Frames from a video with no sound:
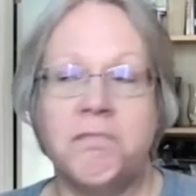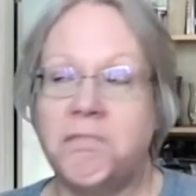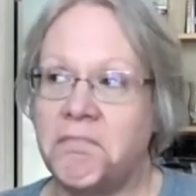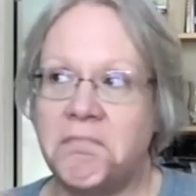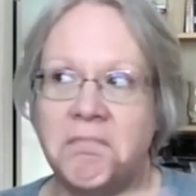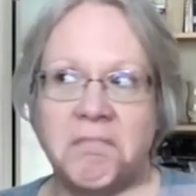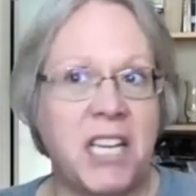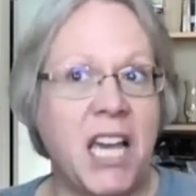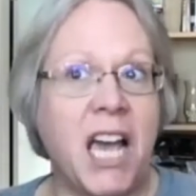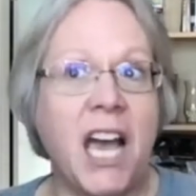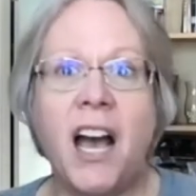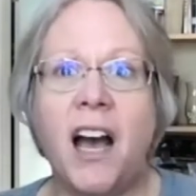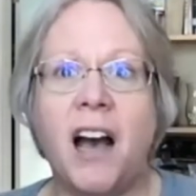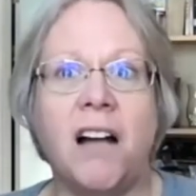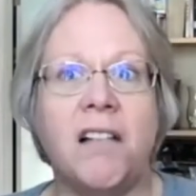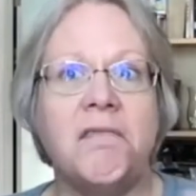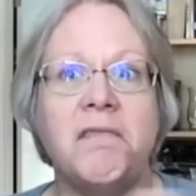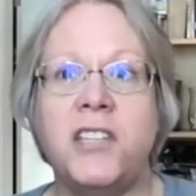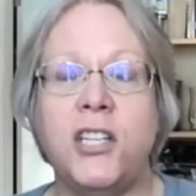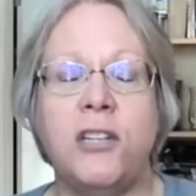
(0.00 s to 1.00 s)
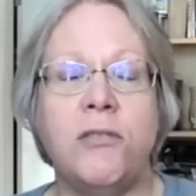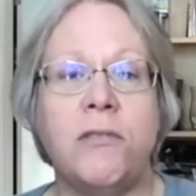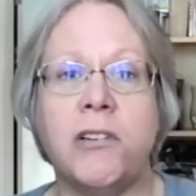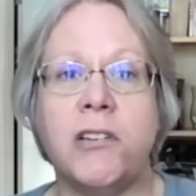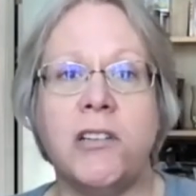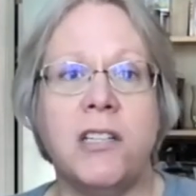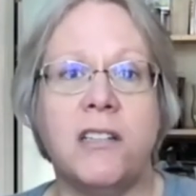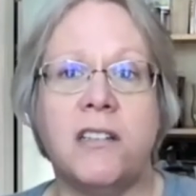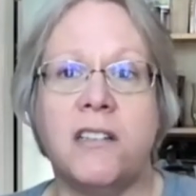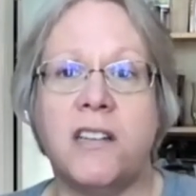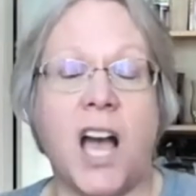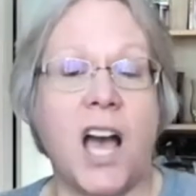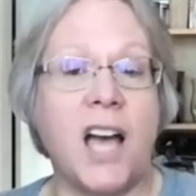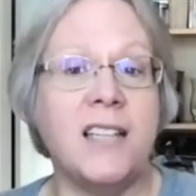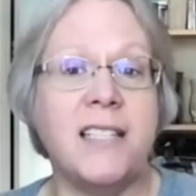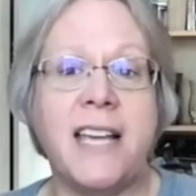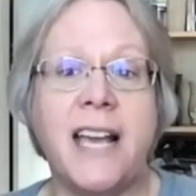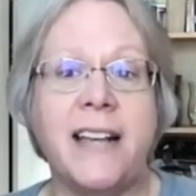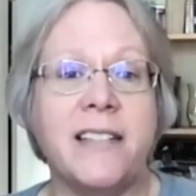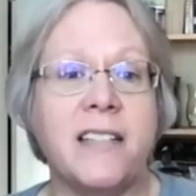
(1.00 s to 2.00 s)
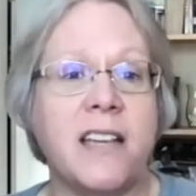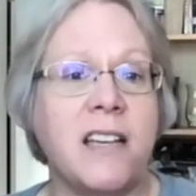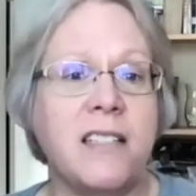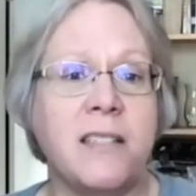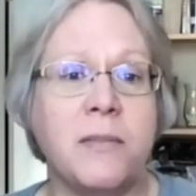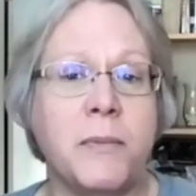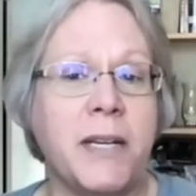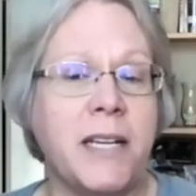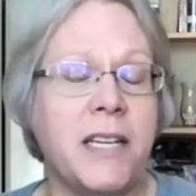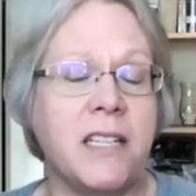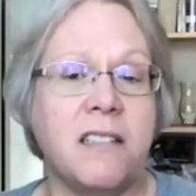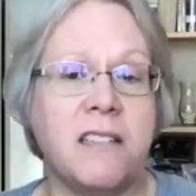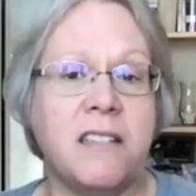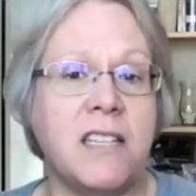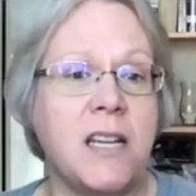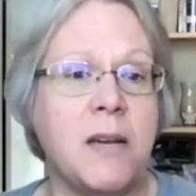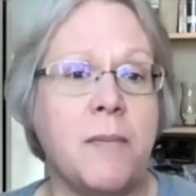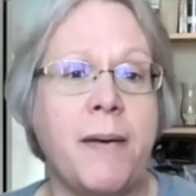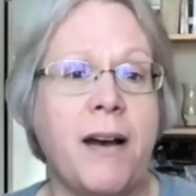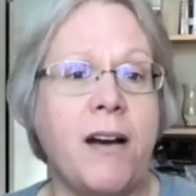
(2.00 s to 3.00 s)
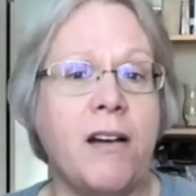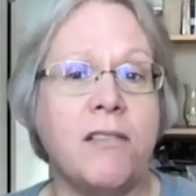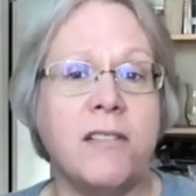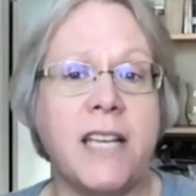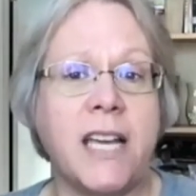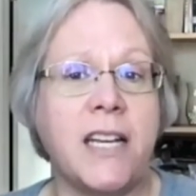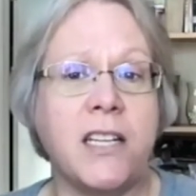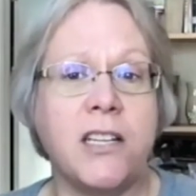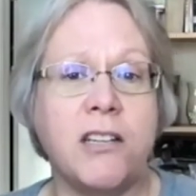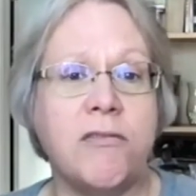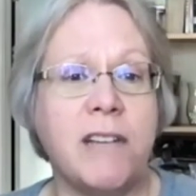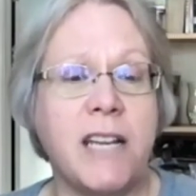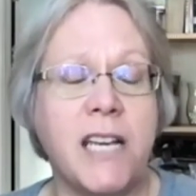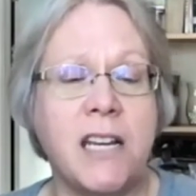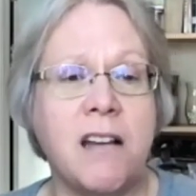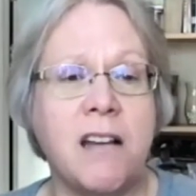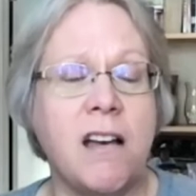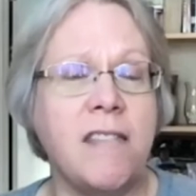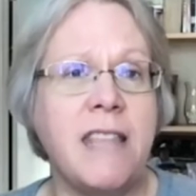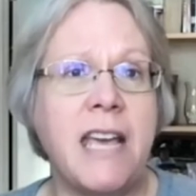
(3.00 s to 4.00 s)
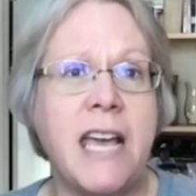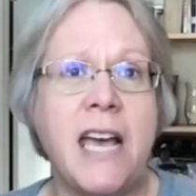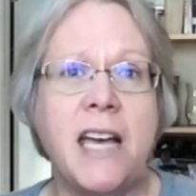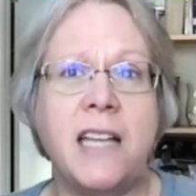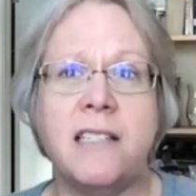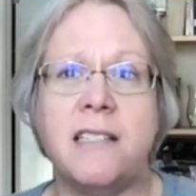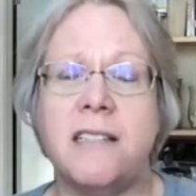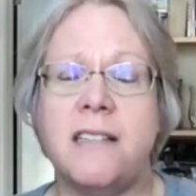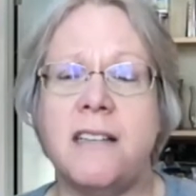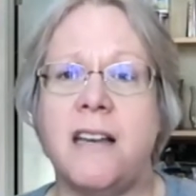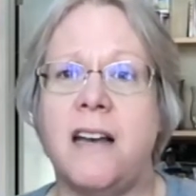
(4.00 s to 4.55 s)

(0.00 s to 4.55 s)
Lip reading: Yeah, you could contact us and we can see about getting you in on that.